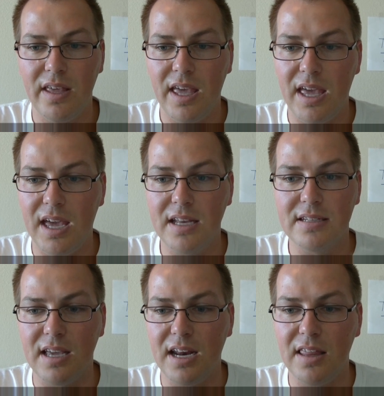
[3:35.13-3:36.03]
And
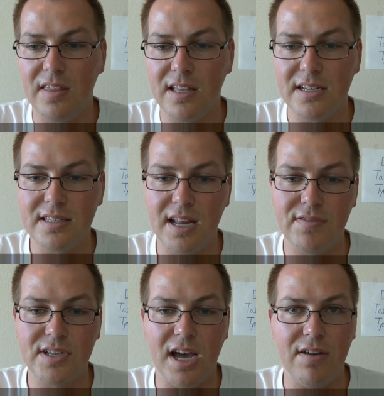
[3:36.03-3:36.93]
anything that doesn't have
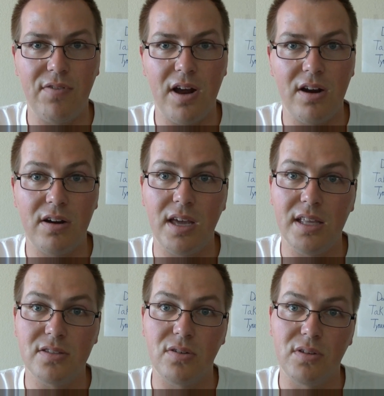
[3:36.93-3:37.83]
Skyfire
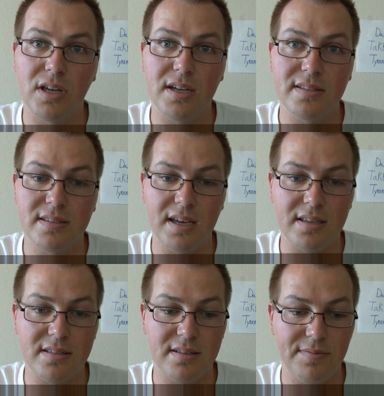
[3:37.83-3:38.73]
hits only on
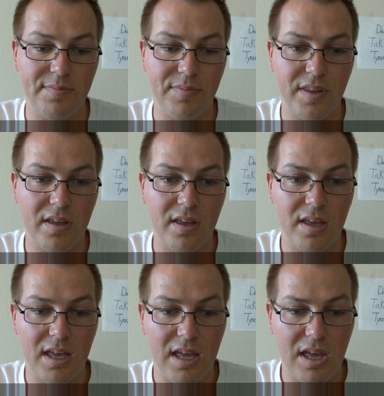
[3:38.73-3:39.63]
6.
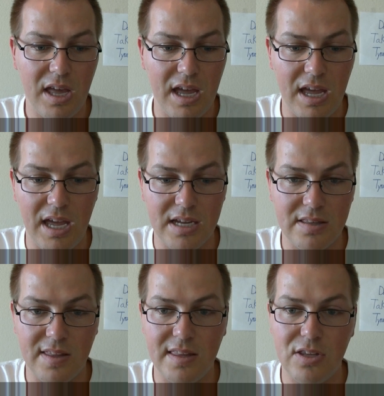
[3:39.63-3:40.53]

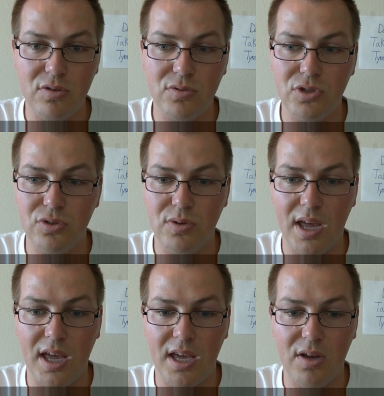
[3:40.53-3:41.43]
And then you do
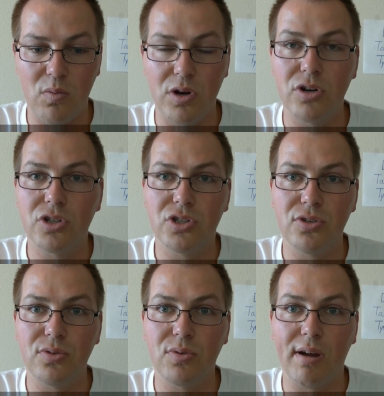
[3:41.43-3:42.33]
a 1 or
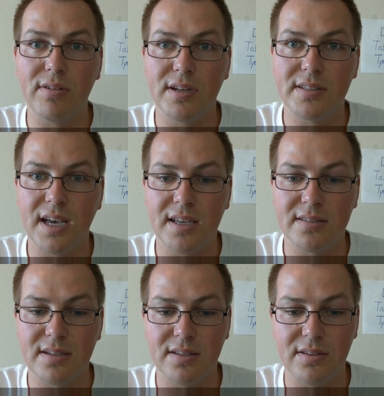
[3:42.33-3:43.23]
2 grounding
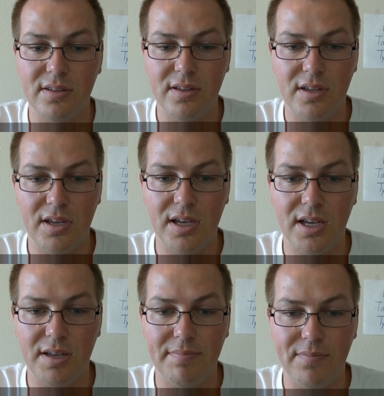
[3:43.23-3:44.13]
test.
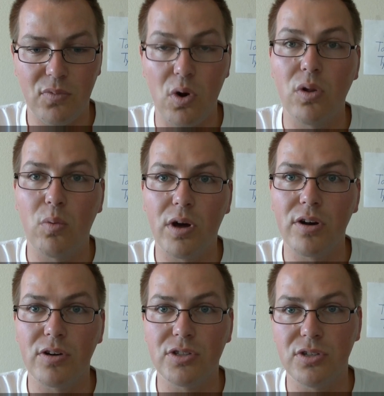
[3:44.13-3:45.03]
Roll 1
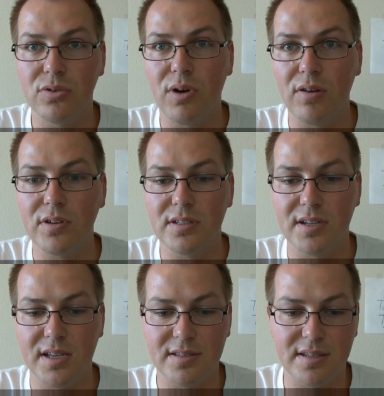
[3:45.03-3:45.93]
or 2 grounding
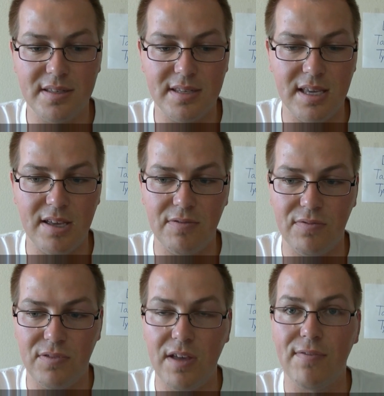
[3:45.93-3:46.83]
tests to see
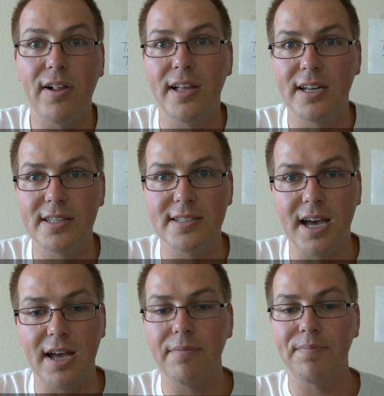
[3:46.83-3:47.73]
if they fall out of the sky.